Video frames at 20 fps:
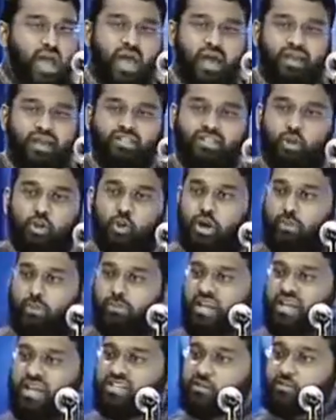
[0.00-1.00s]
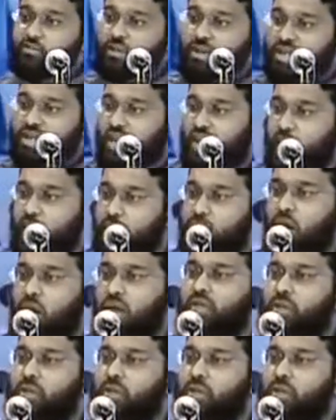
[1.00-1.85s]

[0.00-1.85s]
And so Iblis became the